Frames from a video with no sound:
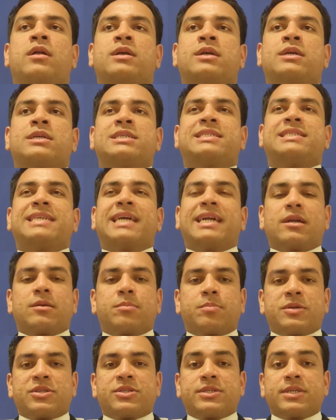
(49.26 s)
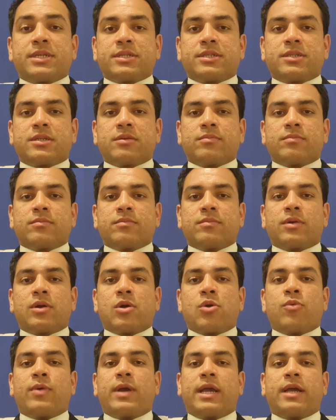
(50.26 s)
set up a system
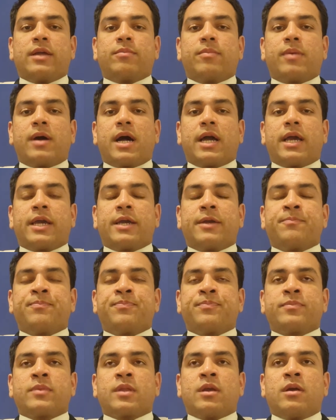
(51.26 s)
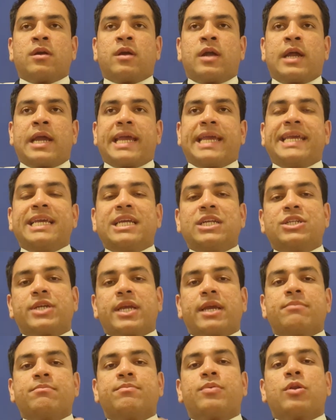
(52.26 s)
whereby each
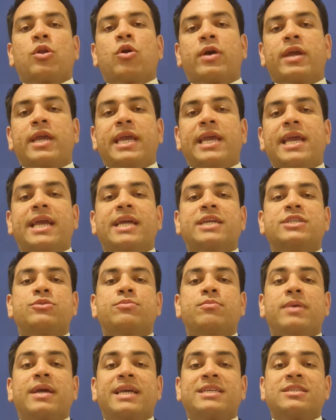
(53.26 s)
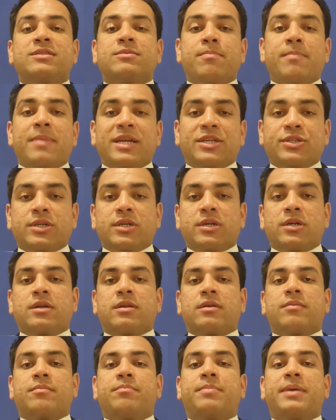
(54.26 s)
employee is
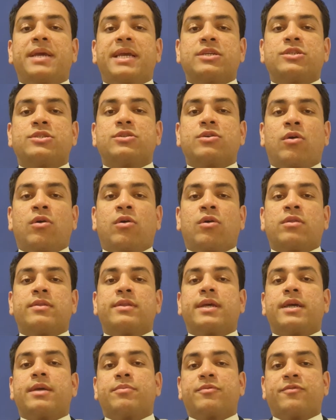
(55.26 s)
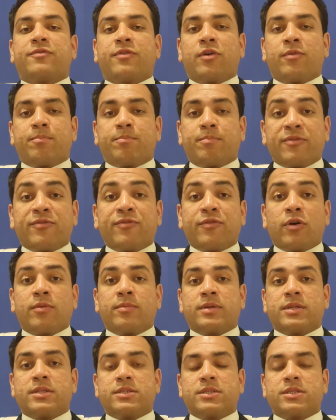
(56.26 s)
measured based on their
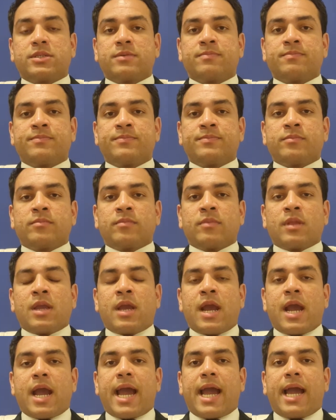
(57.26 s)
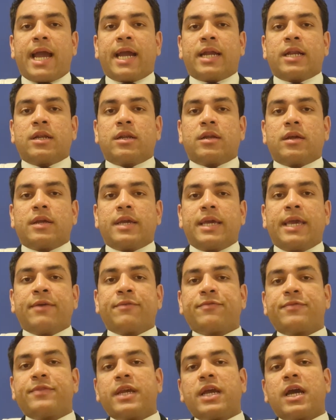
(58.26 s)
performance. And
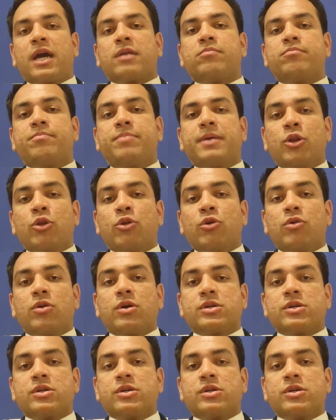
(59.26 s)
if they are below